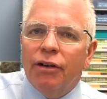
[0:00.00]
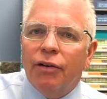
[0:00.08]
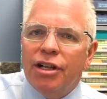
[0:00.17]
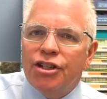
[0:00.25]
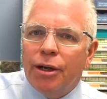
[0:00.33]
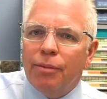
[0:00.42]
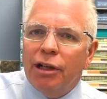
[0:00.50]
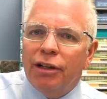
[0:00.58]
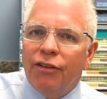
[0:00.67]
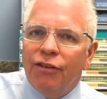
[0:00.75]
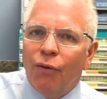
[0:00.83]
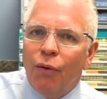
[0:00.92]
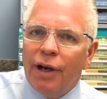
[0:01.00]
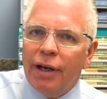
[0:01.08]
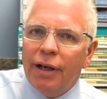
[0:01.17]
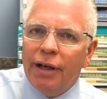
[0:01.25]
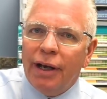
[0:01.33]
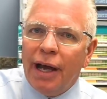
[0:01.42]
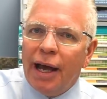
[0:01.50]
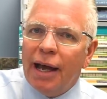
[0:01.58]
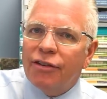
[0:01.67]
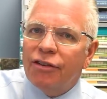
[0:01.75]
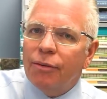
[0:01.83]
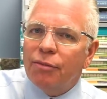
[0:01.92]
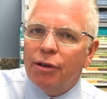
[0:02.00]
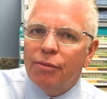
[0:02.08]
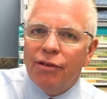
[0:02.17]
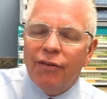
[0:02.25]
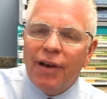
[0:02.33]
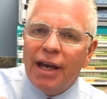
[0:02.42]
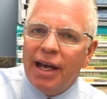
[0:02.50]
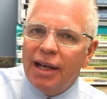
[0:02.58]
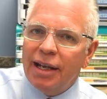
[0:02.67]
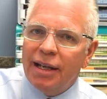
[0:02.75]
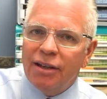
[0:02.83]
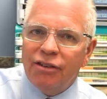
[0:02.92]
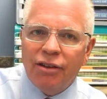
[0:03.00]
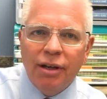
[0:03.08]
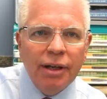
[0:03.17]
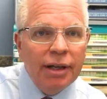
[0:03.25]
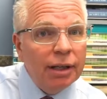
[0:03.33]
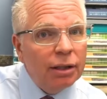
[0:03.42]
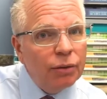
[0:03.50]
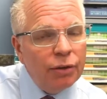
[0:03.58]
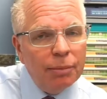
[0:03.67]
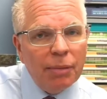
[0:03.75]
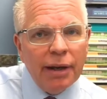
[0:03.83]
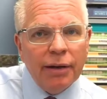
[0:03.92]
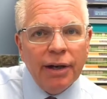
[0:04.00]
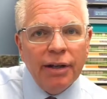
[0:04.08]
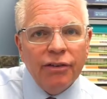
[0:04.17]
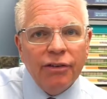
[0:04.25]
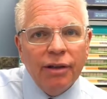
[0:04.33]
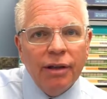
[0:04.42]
Trigeminal dysphoria has symptoms of headaches, including migraines,